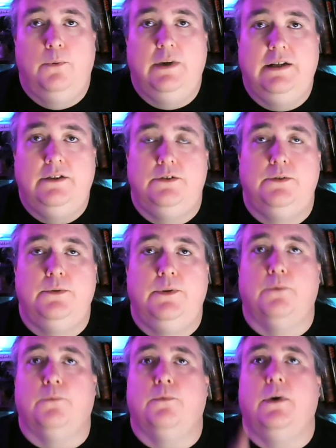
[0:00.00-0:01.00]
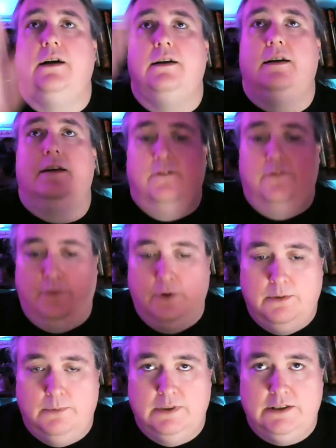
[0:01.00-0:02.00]
We do the run
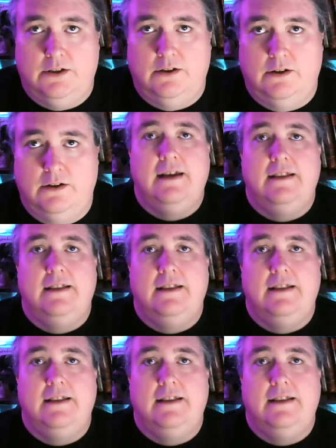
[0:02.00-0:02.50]
for the return.